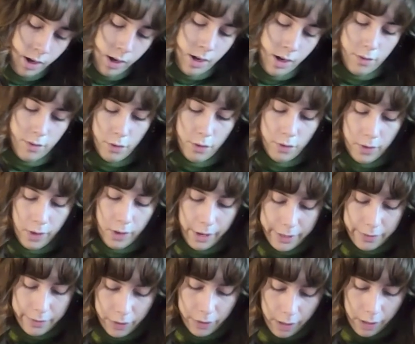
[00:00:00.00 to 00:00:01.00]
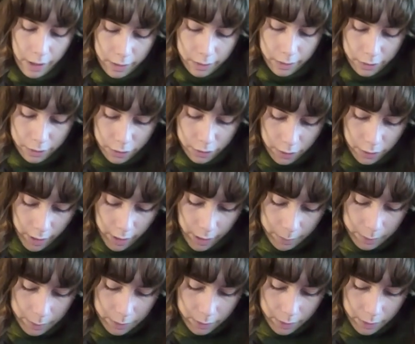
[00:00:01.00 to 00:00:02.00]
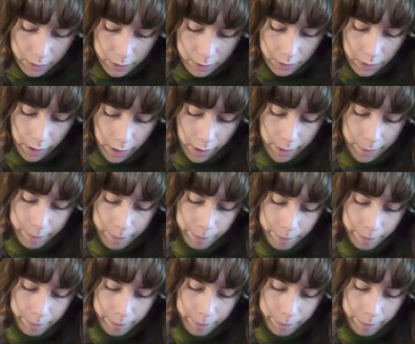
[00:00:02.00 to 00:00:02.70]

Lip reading: if you have a lot of different colors, you can absolutely do that.